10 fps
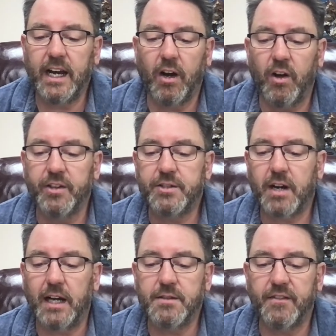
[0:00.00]
All the
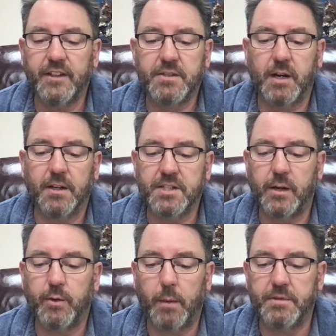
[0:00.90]
tribes of Israel
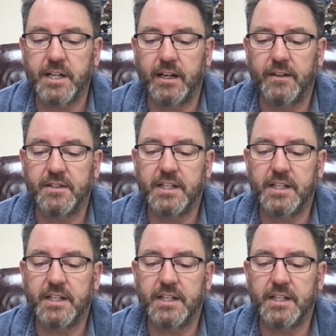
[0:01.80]
sent representatives